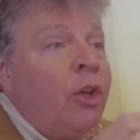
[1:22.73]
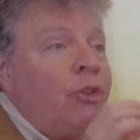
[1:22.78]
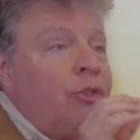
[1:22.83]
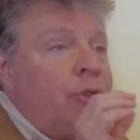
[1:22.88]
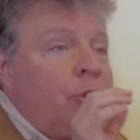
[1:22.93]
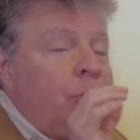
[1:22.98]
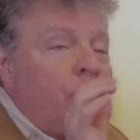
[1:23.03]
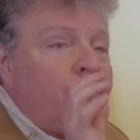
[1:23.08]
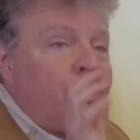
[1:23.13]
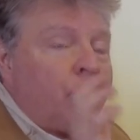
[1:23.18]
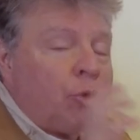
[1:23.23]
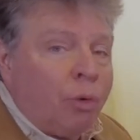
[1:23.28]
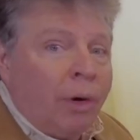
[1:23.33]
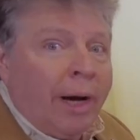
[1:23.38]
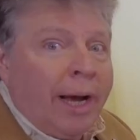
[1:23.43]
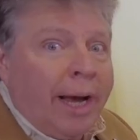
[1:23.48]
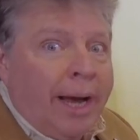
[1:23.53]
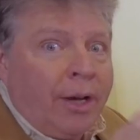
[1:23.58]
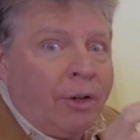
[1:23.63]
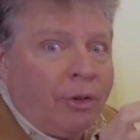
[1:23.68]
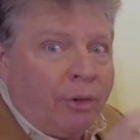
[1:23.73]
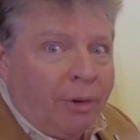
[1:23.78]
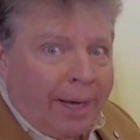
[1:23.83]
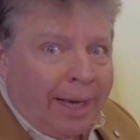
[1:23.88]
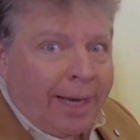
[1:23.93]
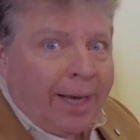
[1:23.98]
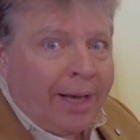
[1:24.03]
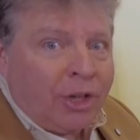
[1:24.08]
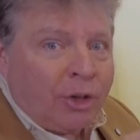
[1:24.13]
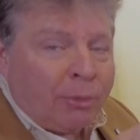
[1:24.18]
So you train your
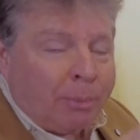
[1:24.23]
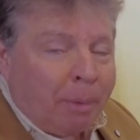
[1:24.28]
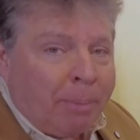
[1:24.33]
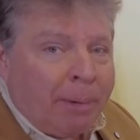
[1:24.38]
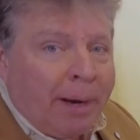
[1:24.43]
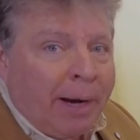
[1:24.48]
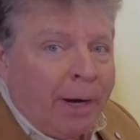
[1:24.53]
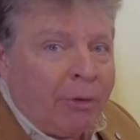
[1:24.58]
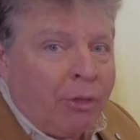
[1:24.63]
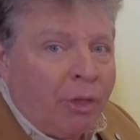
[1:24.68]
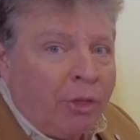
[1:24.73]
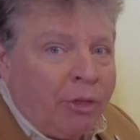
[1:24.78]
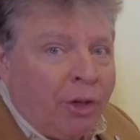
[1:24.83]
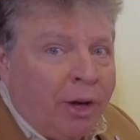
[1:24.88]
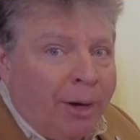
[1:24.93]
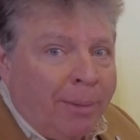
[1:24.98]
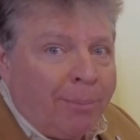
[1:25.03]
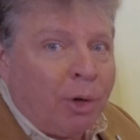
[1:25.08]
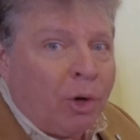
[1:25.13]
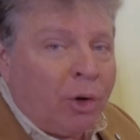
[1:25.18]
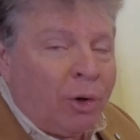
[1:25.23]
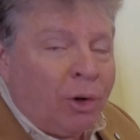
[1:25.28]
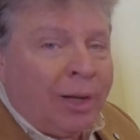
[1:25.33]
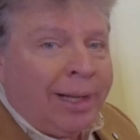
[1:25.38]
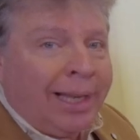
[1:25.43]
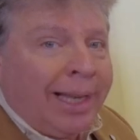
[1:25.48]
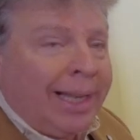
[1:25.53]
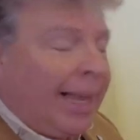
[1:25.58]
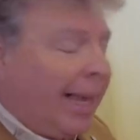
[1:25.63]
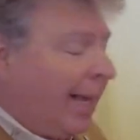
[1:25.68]
hand to prepare the thumb
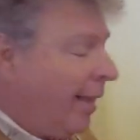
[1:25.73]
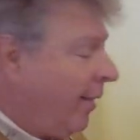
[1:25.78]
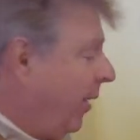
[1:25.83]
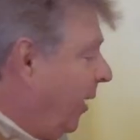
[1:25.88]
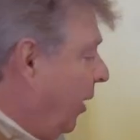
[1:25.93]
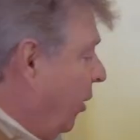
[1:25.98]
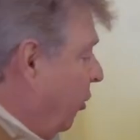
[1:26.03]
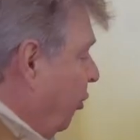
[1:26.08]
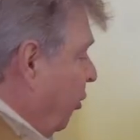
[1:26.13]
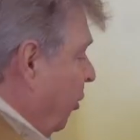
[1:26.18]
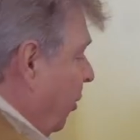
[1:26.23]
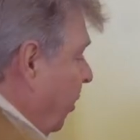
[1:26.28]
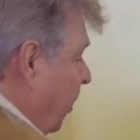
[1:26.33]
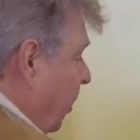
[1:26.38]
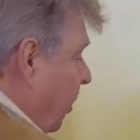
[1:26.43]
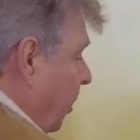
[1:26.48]
early like this.